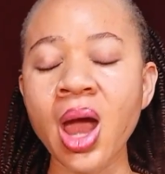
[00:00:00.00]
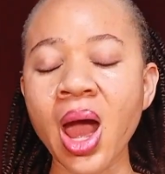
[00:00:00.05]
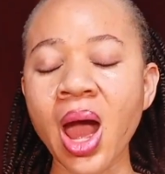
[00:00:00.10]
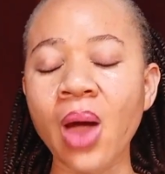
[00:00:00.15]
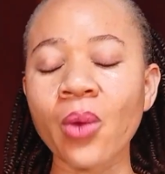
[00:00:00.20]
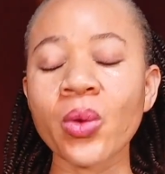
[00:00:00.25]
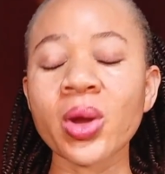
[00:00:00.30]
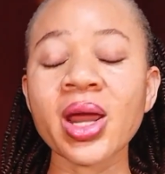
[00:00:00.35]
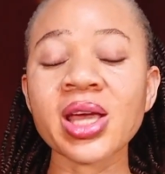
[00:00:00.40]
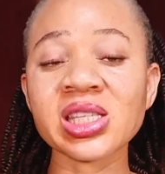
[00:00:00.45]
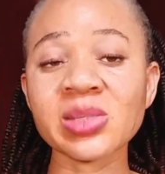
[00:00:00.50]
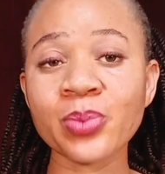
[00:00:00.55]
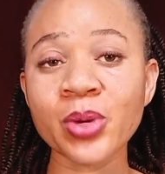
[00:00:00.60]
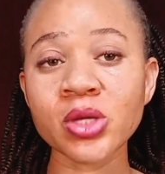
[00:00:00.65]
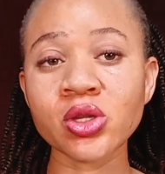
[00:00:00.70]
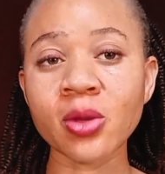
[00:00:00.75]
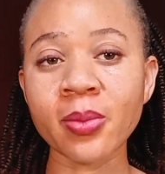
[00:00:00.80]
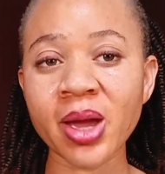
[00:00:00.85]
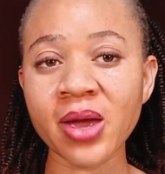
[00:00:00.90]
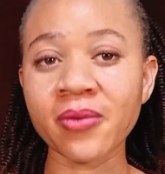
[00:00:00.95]
And when I spray
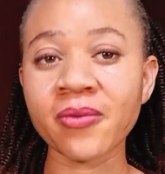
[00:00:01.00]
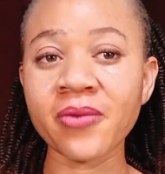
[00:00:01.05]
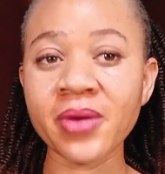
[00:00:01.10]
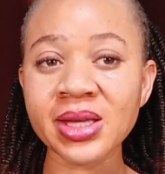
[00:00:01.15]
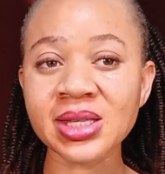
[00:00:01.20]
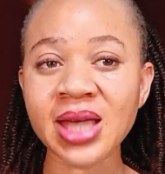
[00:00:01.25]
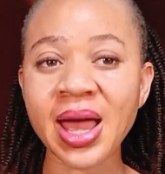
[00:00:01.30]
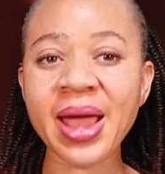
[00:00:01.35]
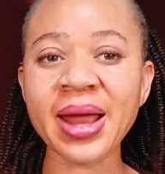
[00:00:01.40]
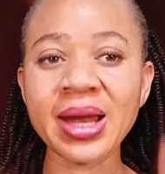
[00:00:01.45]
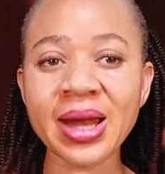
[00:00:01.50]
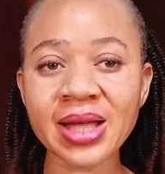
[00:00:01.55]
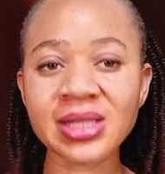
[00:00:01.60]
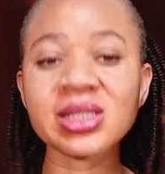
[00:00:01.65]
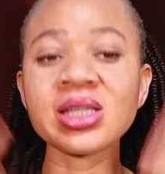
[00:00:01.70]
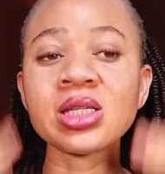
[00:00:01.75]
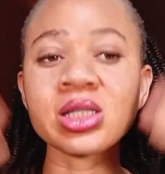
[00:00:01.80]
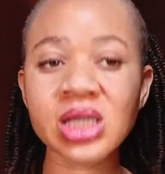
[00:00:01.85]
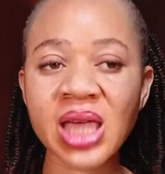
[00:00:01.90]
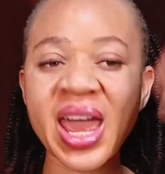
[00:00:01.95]
it on my face, I
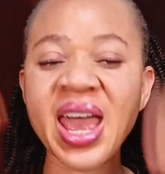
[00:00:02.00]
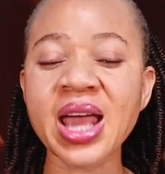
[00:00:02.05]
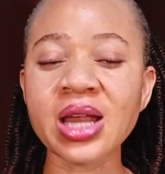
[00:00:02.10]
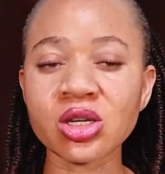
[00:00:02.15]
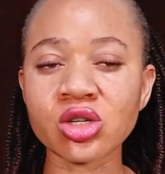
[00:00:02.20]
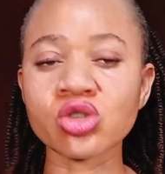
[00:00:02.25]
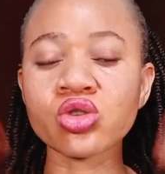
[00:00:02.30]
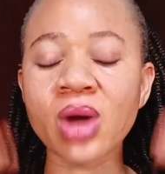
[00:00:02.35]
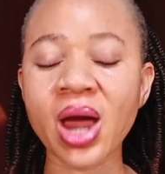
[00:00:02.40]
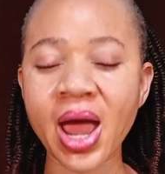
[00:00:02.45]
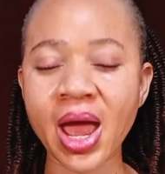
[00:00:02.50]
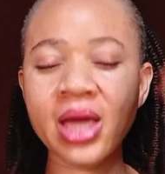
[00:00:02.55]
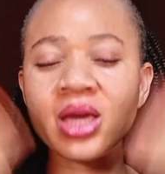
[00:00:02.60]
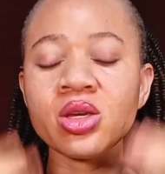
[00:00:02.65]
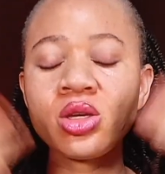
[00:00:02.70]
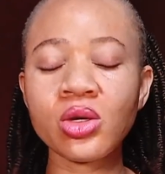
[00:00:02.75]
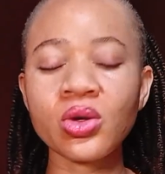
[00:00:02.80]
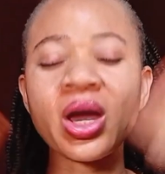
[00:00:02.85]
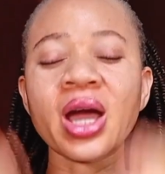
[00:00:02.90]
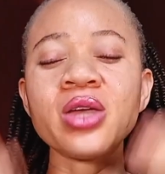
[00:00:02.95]
let it air dry.
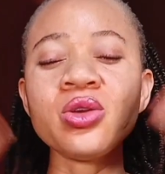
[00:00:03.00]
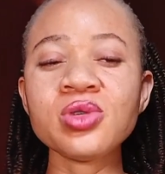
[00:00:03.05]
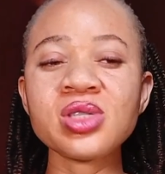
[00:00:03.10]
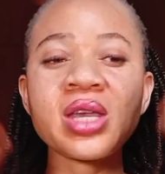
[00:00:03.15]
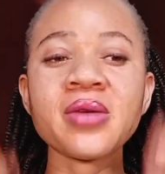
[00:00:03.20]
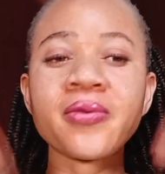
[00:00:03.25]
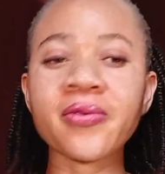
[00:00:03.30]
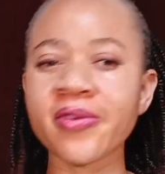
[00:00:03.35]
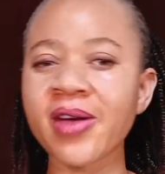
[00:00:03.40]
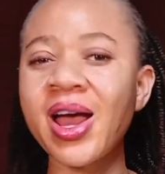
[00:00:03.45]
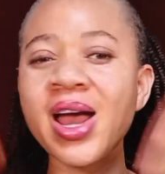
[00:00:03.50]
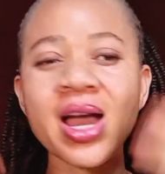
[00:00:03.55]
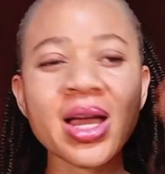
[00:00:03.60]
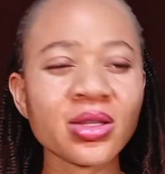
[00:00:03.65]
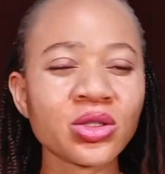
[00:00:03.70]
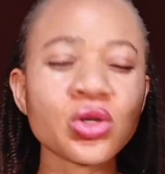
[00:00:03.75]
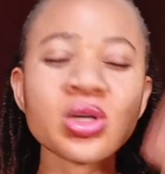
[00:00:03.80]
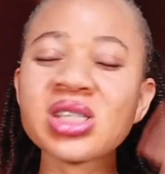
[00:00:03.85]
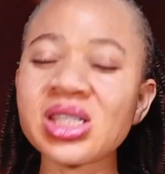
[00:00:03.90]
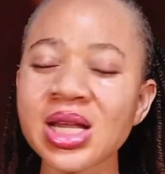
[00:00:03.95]
You can use a
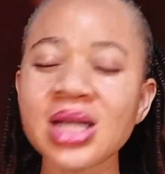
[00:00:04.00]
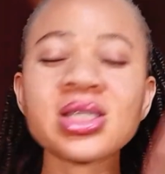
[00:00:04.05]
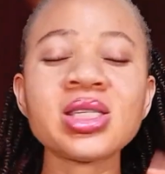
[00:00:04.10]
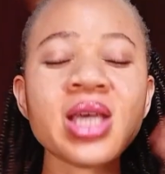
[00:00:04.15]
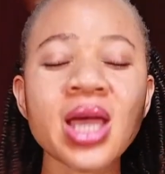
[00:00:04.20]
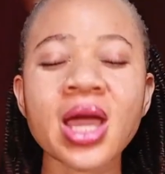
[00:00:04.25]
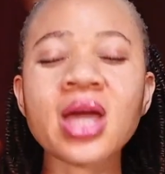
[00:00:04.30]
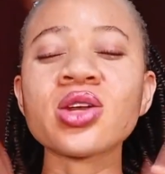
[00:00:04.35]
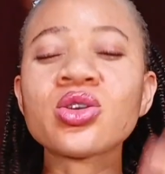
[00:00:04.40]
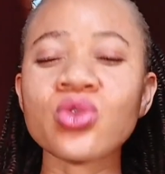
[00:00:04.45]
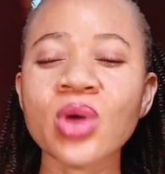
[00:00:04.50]
fan, just let it air